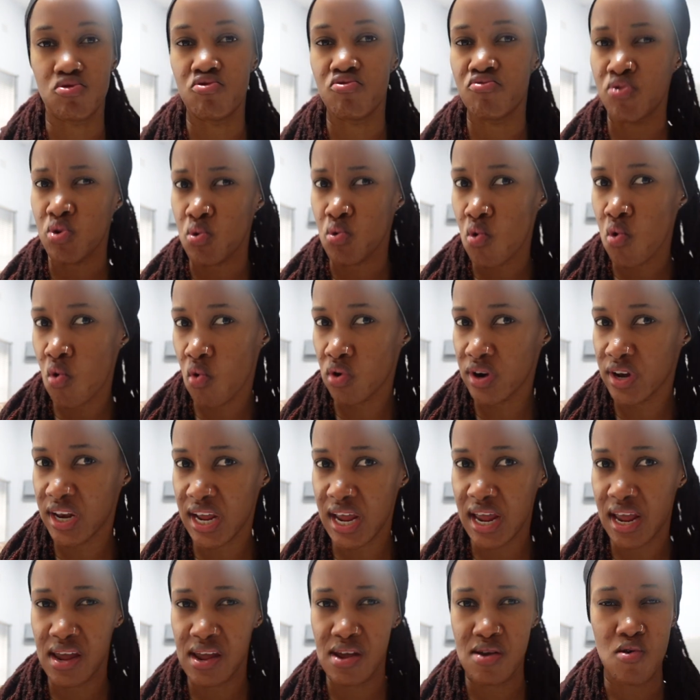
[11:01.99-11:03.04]
or
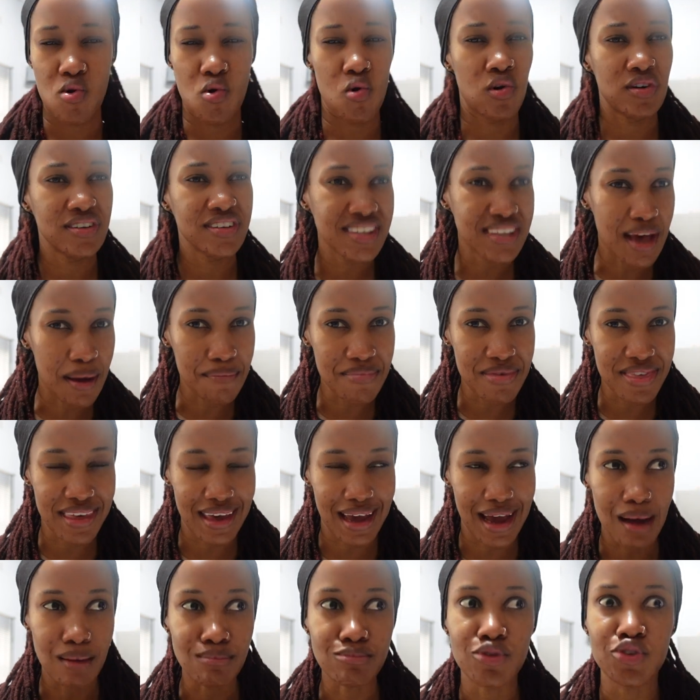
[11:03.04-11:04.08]
recording or something.
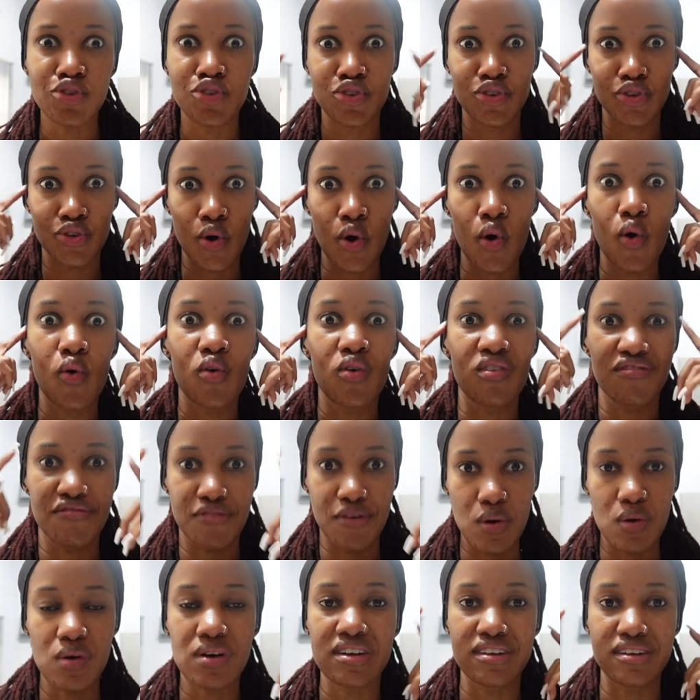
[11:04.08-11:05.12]
I'm so
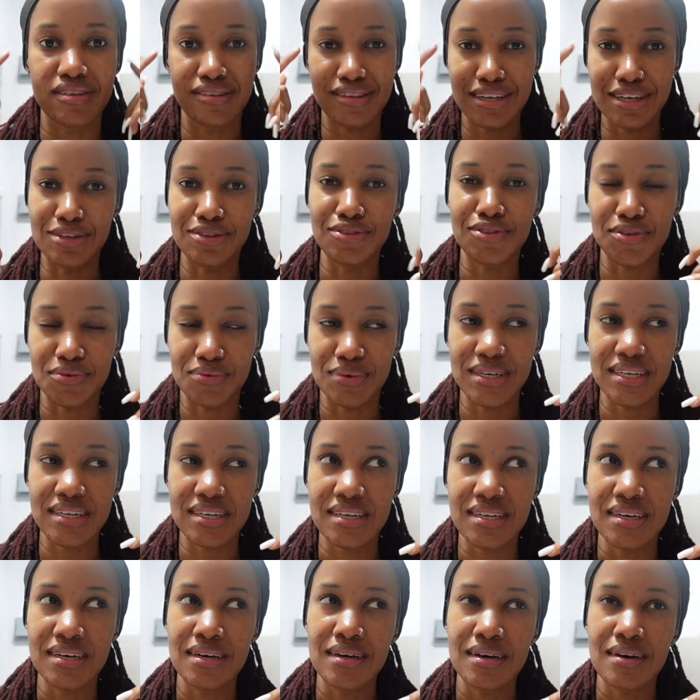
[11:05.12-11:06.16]
focused into
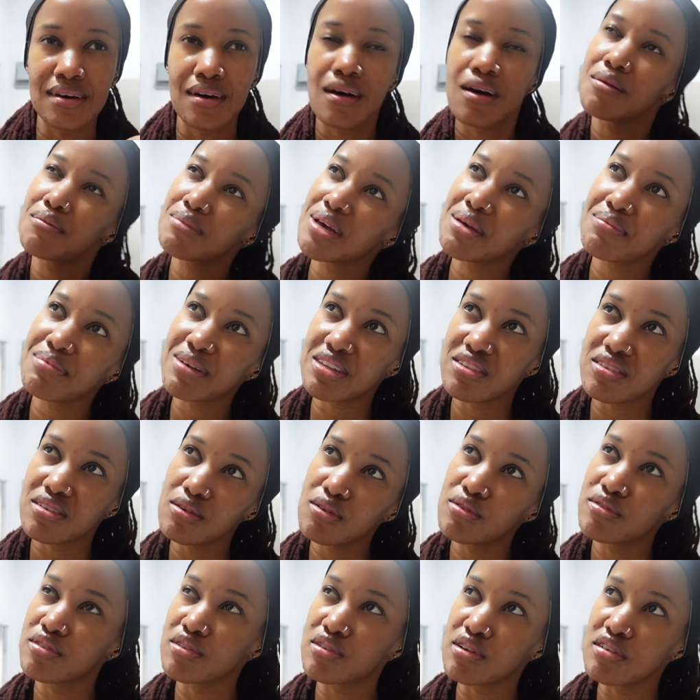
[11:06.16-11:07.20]
it or maybe it's
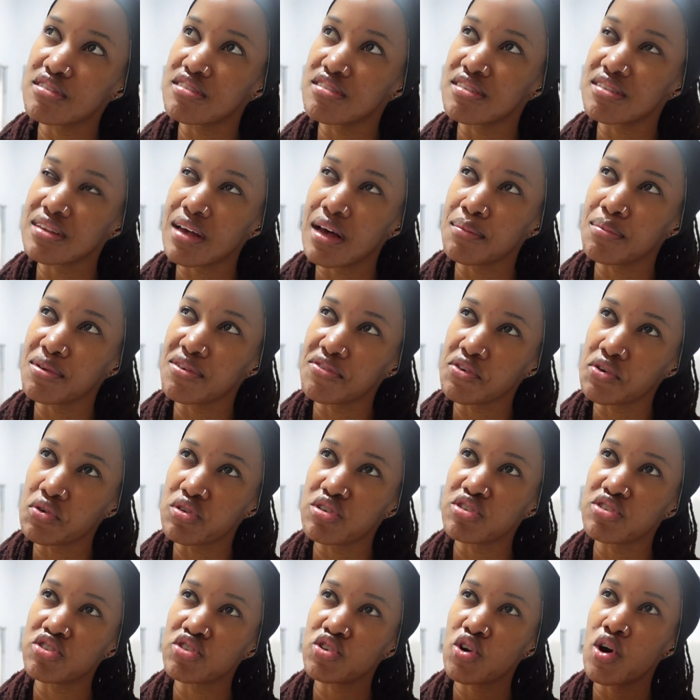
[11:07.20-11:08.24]
also because I'll be
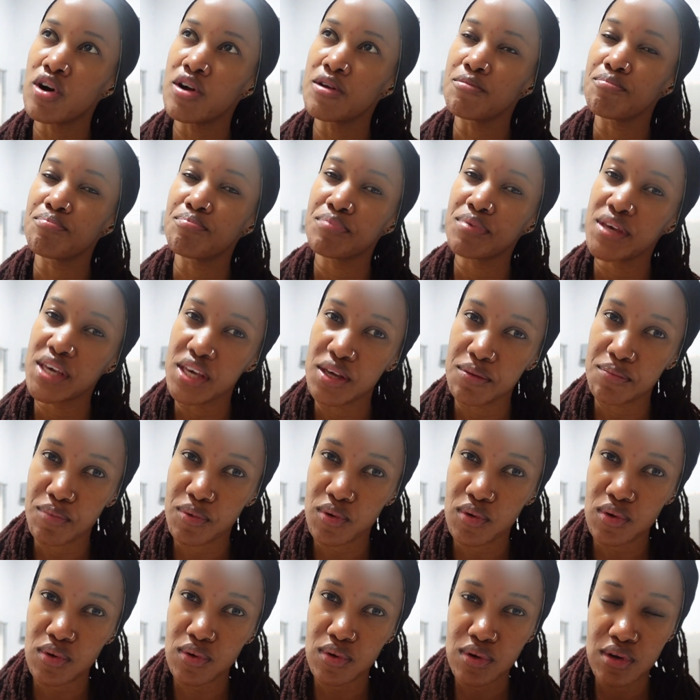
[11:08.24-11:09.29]
focused on
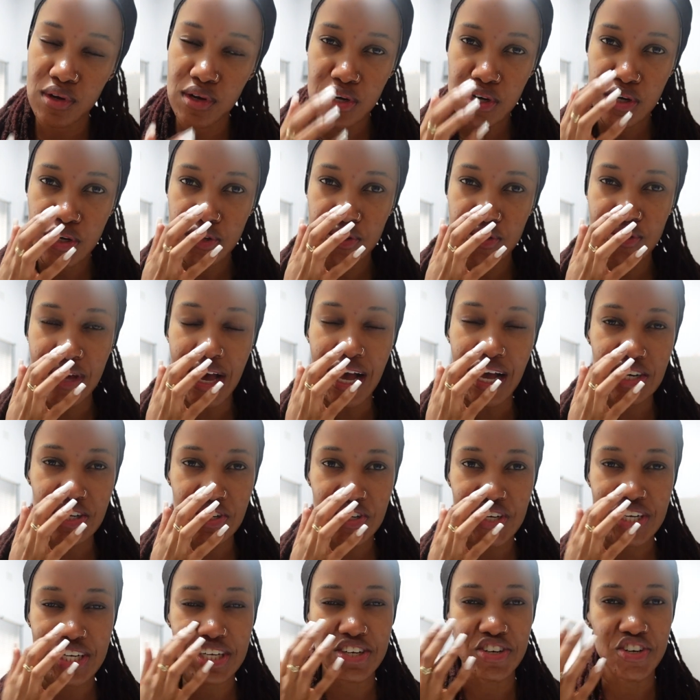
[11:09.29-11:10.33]
people to
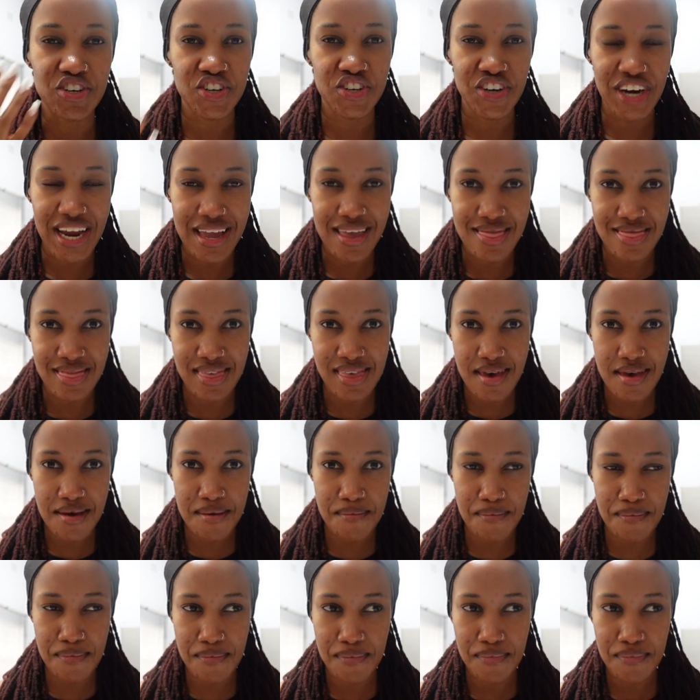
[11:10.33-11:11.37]
actually train
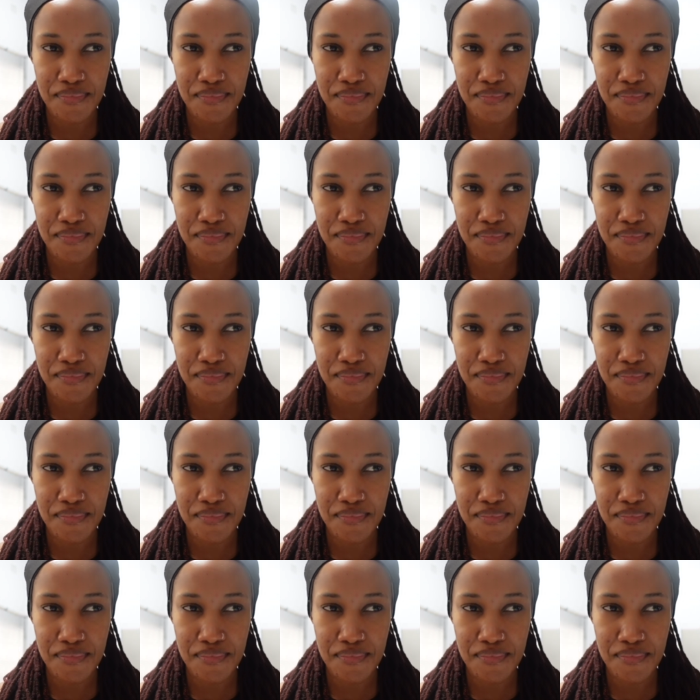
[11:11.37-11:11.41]
them,